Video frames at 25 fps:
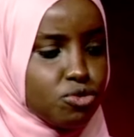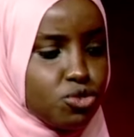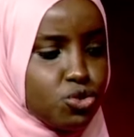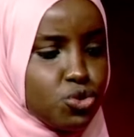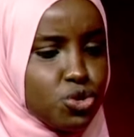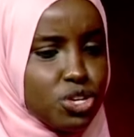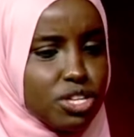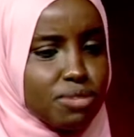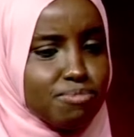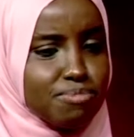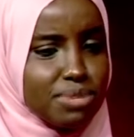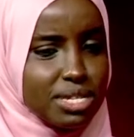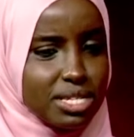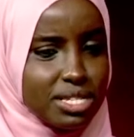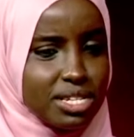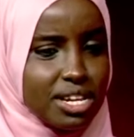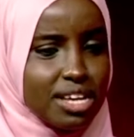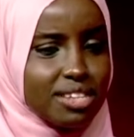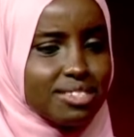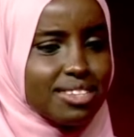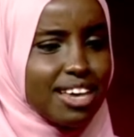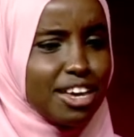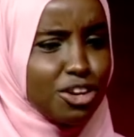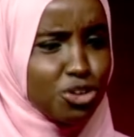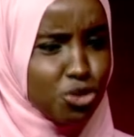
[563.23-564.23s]
doing
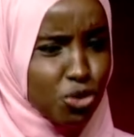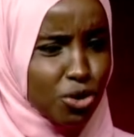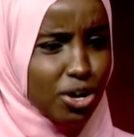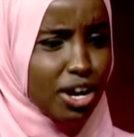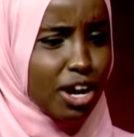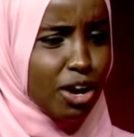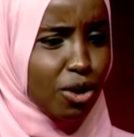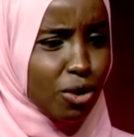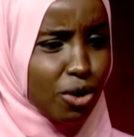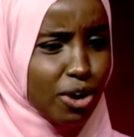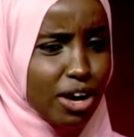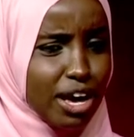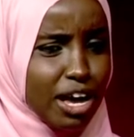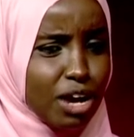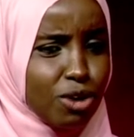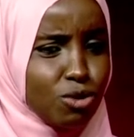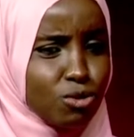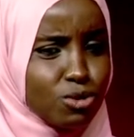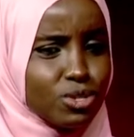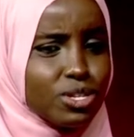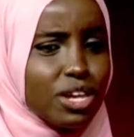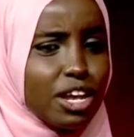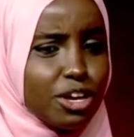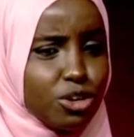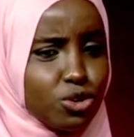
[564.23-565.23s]
business, and you're a lawyer
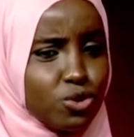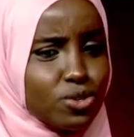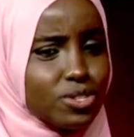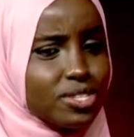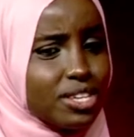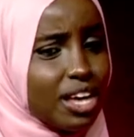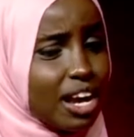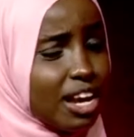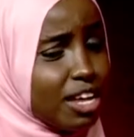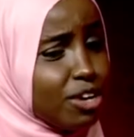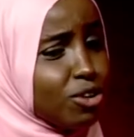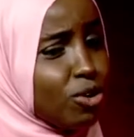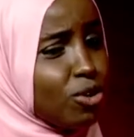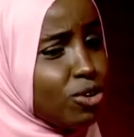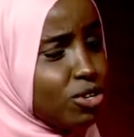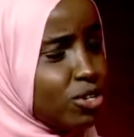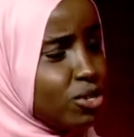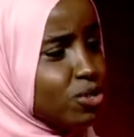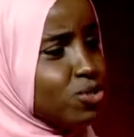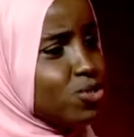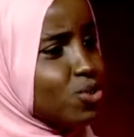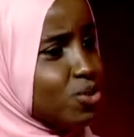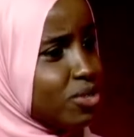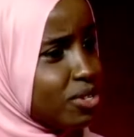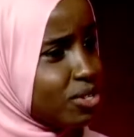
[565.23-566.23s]
looks like you're selling
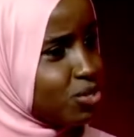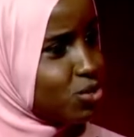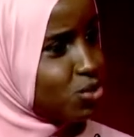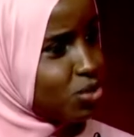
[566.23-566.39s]
onions on the